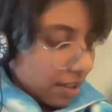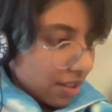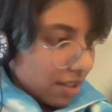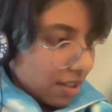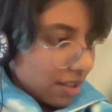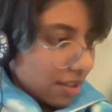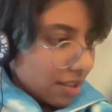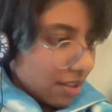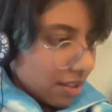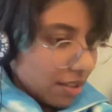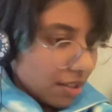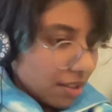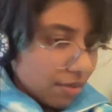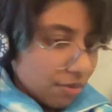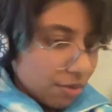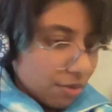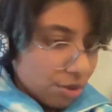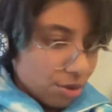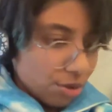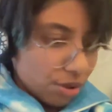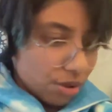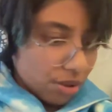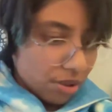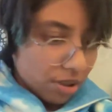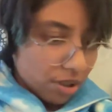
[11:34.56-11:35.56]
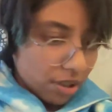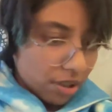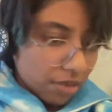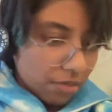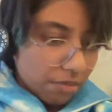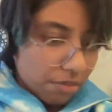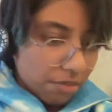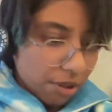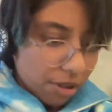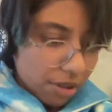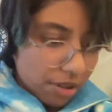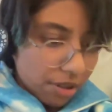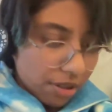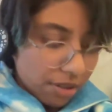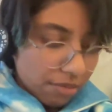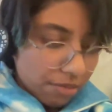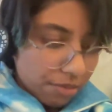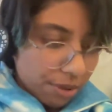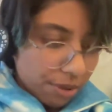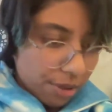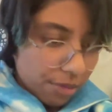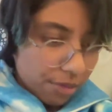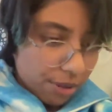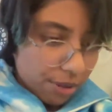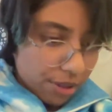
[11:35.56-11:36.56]
yeah, I think there was just an
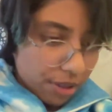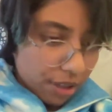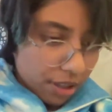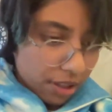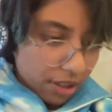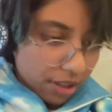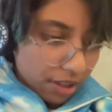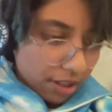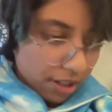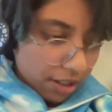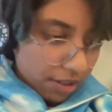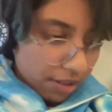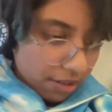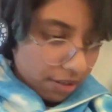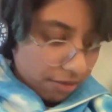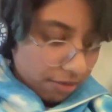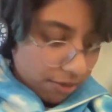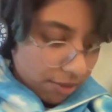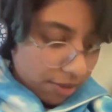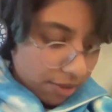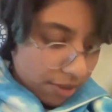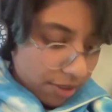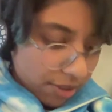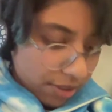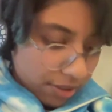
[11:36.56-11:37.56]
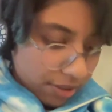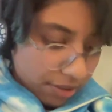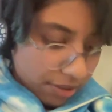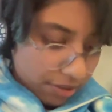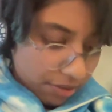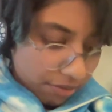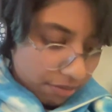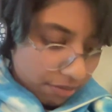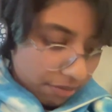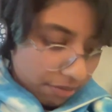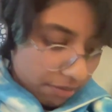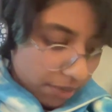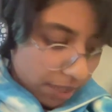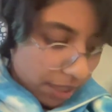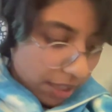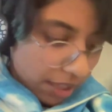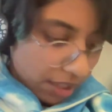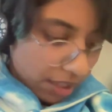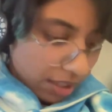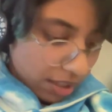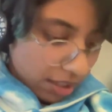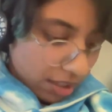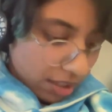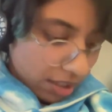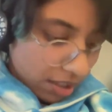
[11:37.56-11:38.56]
important point which I kind of wanted to
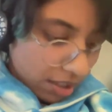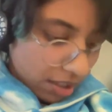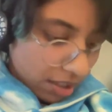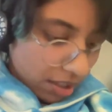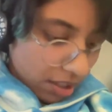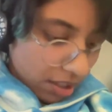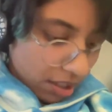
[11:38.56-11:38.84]
make.